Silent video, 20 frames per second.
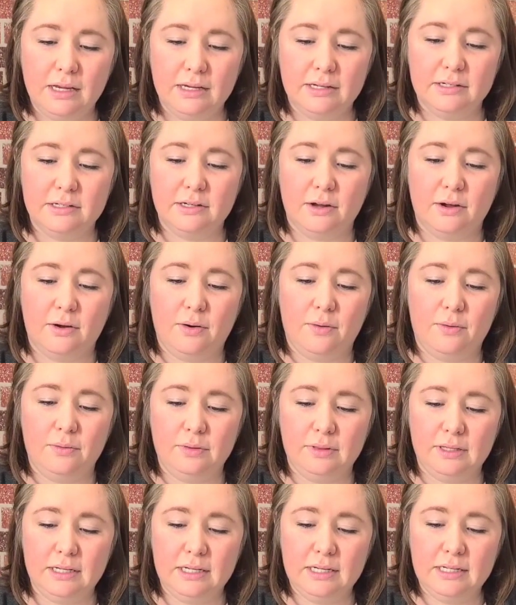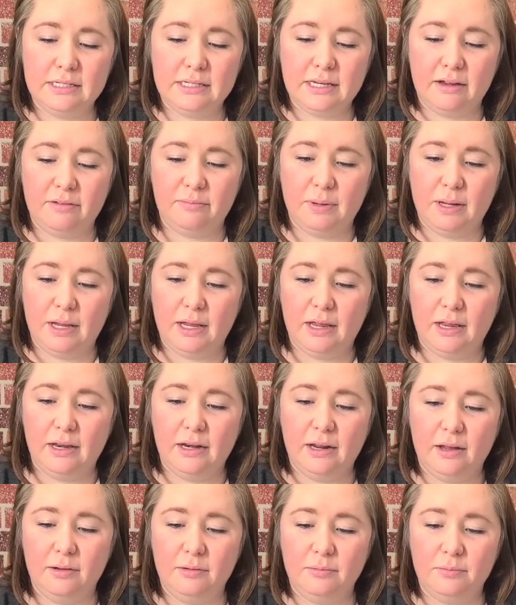And so these have
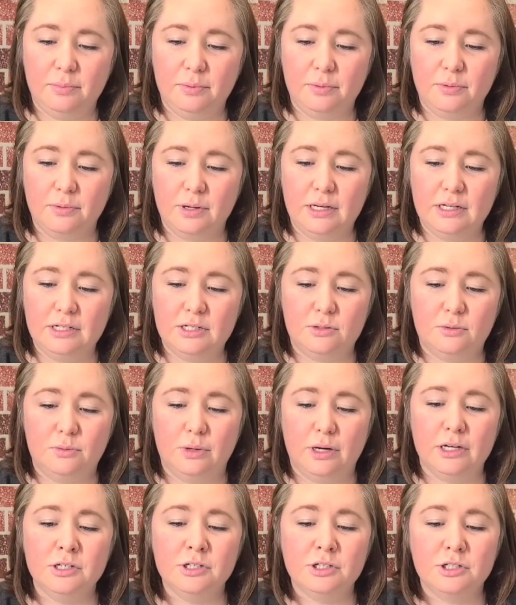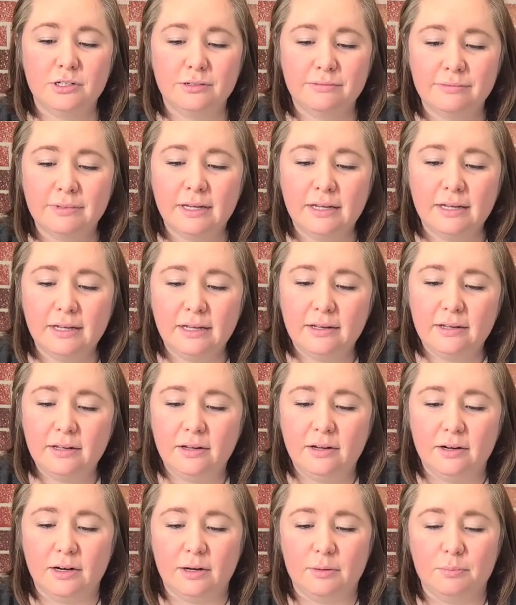been pre-squished
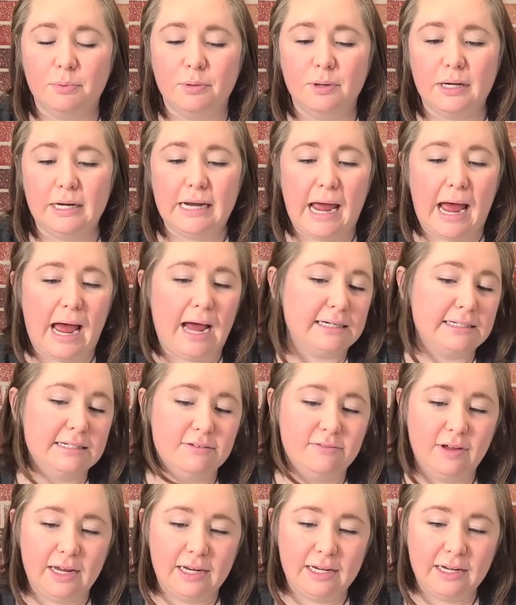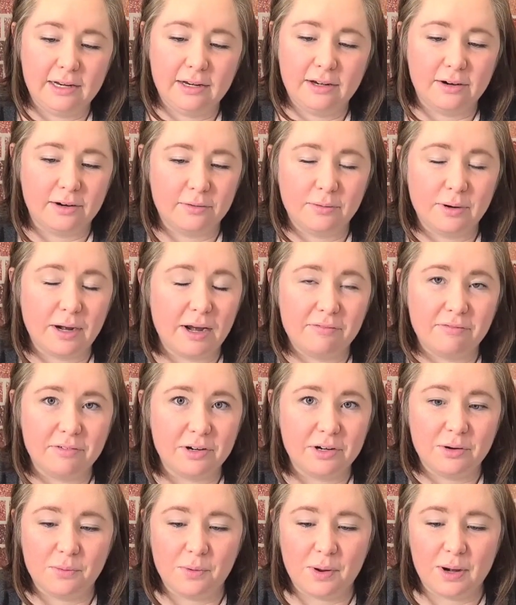or pre-activated or whatever
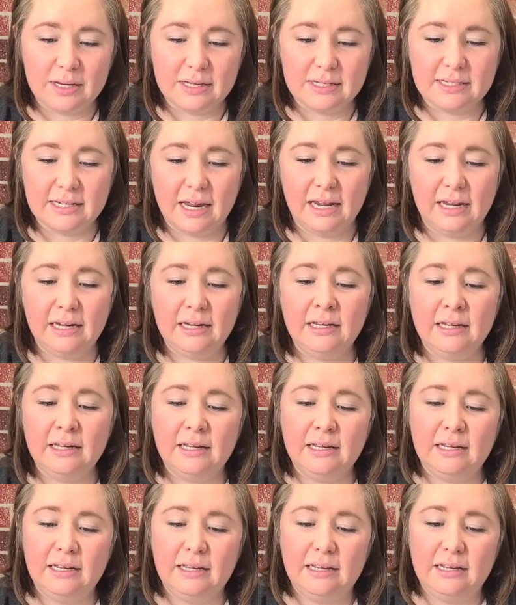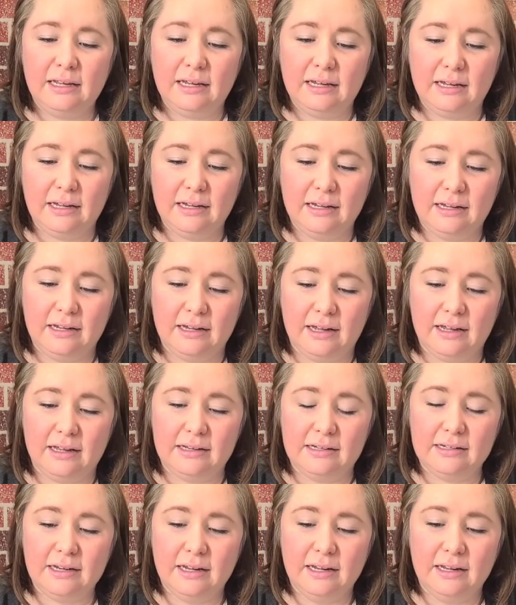you want to say.
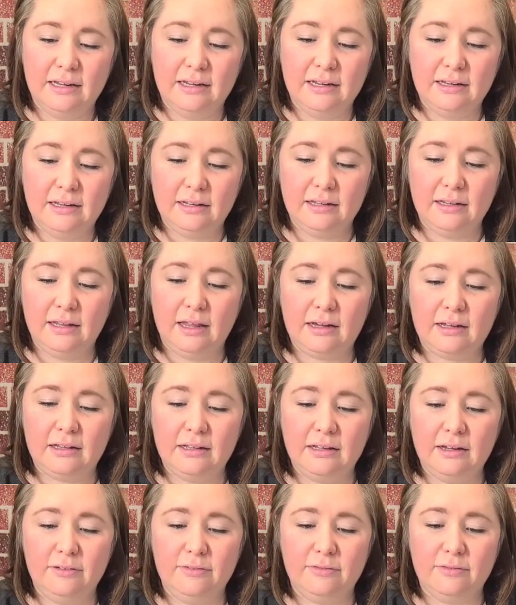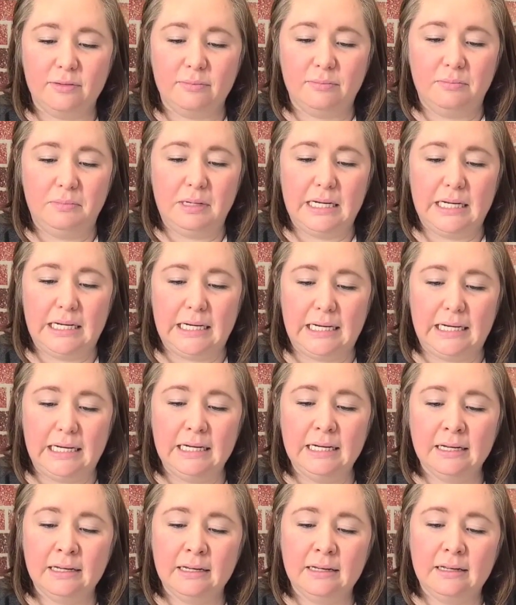And luckily for
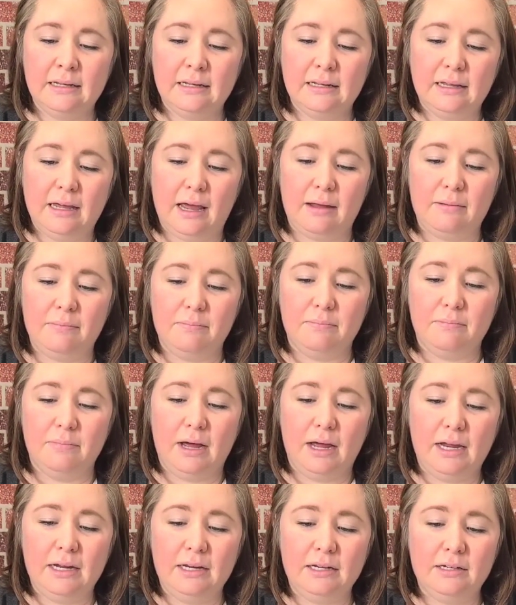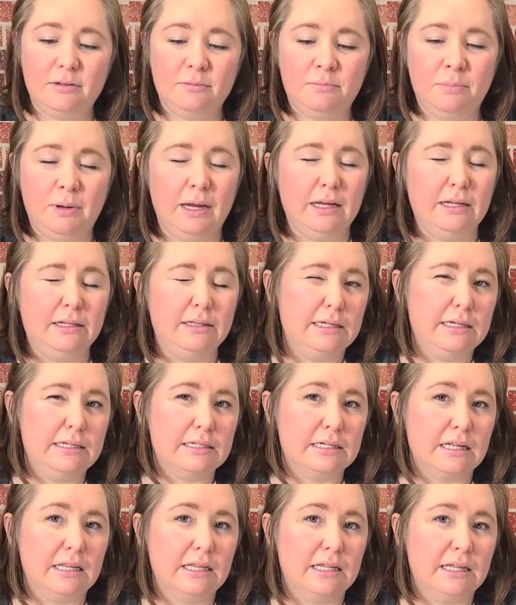me, I might paint
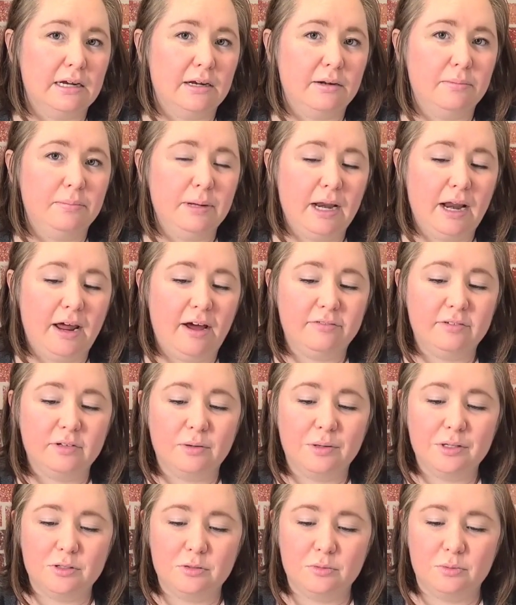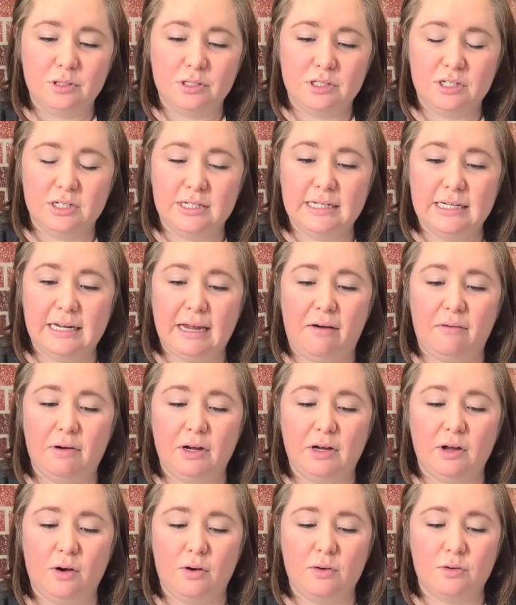these a little bit afterwards. We'll just see how
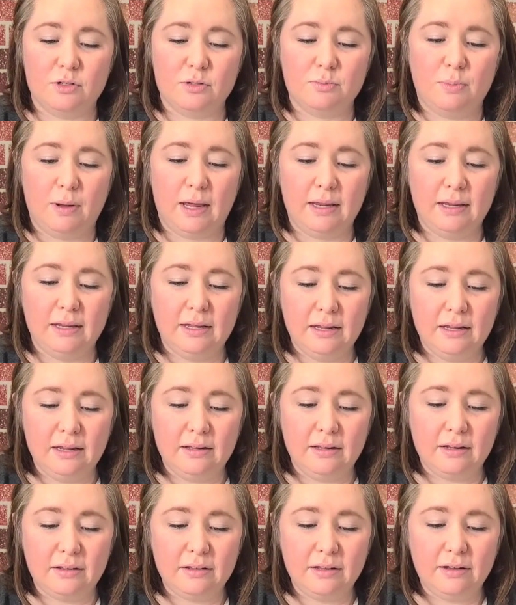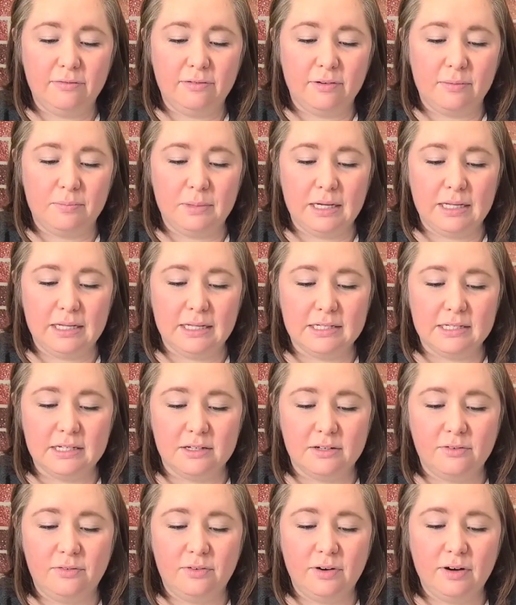it goes. But luckily for me, this
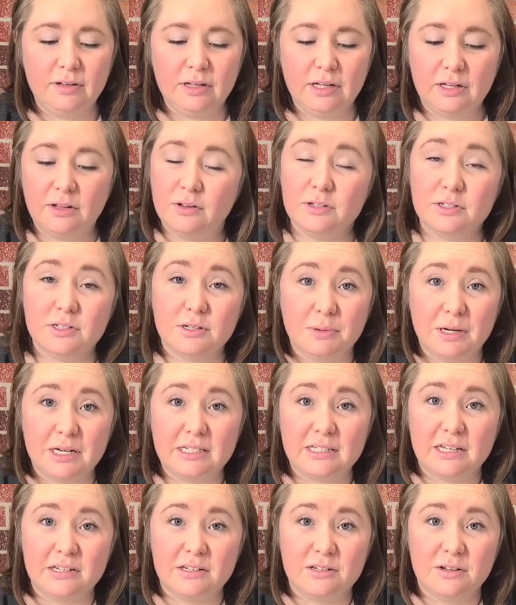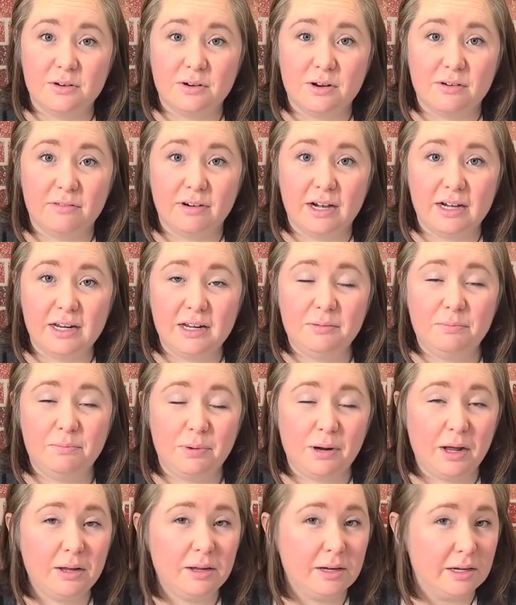is fairly close to my skin tone already.
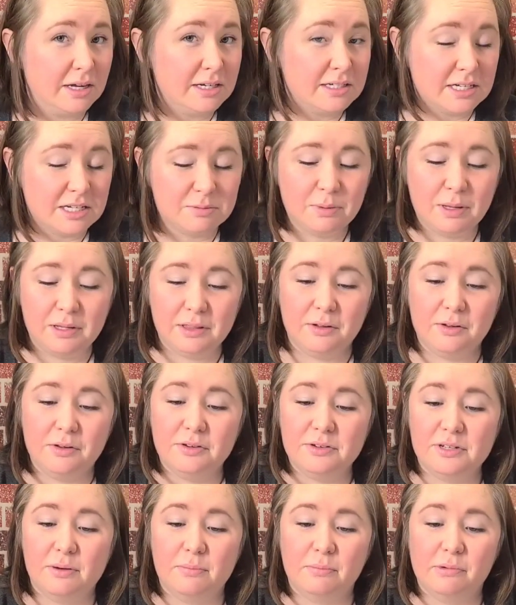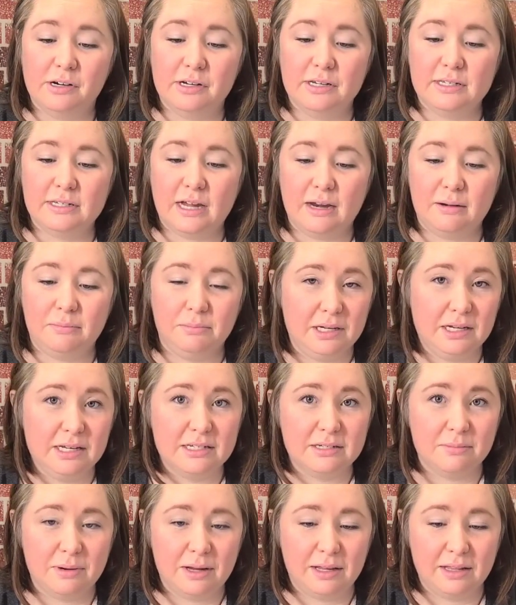Probably because I spent the whole summer inside
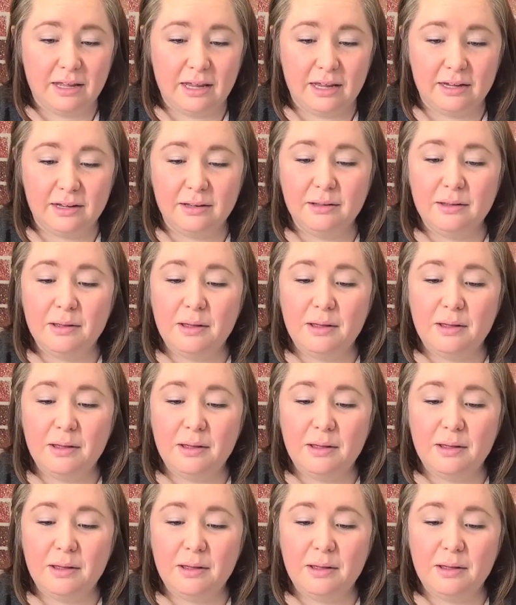because of my leg.